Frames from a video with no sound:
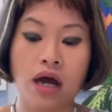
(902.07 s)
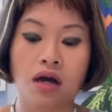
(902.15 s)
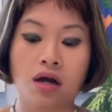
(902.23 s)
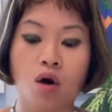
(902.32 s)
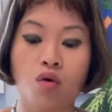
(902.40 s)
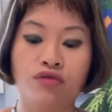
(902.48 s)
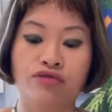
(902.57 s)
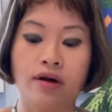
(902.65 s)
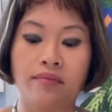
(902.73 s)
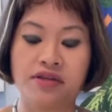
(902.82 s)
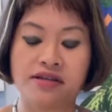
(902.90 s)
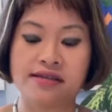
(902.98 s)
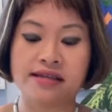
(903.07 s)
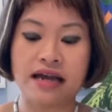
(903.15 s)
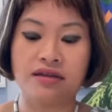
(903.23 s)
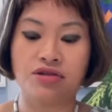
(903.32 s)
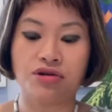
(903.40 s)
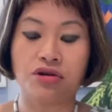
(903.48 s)
go from the
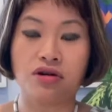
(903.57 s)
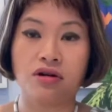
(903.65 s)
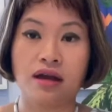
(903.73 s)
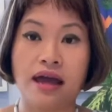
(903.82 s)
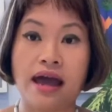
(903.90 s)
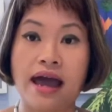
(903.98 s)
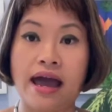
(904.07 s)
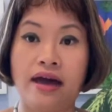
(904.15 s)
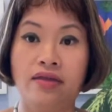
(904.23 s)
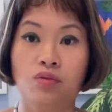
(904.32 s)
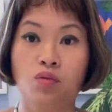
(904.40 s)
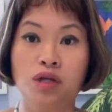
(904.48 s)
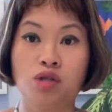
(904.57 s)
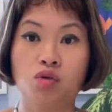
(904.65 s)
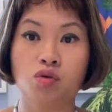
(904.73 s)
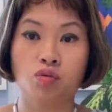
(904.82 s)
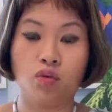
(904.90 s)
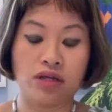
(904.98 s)
center, and
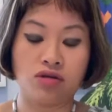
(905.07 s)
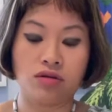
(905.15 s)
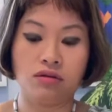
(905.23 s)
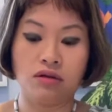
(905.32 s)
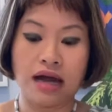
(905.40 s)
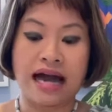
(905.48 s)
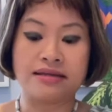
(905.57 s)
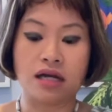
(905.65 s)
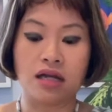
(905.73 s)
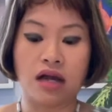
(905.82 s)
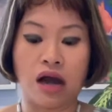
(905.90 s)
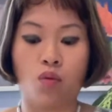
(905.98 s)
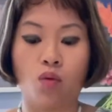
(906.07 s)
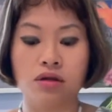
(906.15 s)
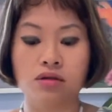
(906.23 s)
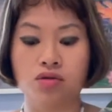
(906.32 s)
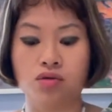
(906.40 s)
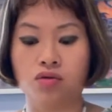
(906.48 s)
I
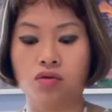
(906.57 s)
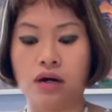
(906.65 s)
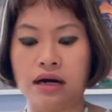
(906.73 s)
want to